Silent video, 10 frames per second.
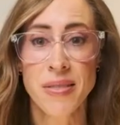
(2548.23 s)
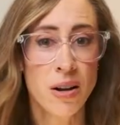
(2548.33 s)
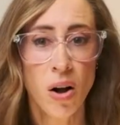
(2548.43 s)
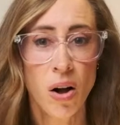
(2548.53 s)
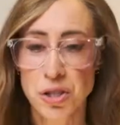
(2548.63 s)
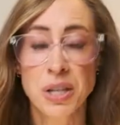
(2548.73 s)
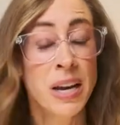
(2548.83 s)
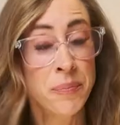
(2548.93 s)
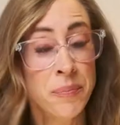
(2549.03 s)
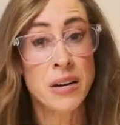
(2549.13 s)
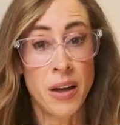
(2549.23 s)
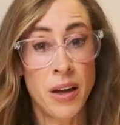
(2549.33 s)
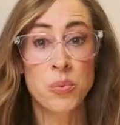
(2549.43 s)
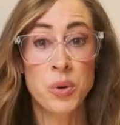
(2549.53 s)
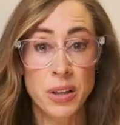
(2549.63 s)
I think collagen can be
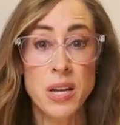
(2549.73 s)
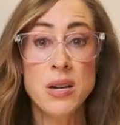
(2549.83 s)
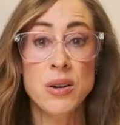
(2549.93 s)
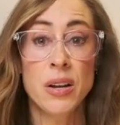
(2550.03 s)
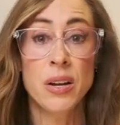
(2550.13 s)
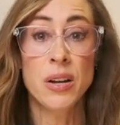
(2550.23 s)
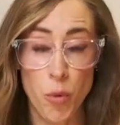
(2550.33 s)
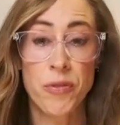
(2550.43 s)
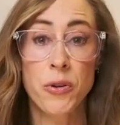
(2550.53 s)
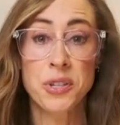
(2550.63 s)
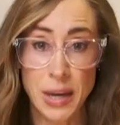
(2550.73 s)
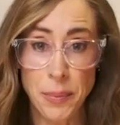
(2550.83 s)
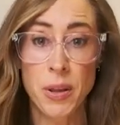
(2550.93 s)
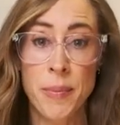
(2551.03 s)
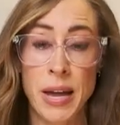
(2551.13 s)
another really helpful
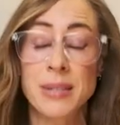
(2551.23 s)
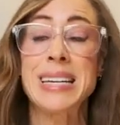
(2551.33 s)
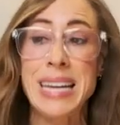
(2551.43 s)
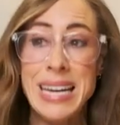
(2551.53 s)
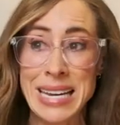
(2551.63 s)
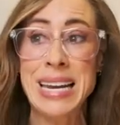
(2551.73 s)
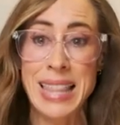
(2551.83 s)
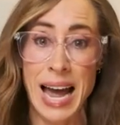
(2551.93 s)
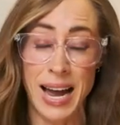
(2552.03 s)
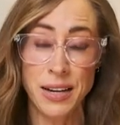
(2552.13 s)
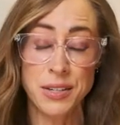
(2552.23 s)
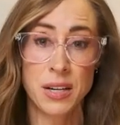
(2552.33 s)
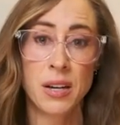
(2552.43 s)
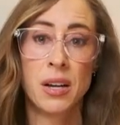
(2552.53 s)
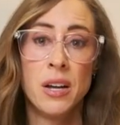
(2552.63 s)
supplement in that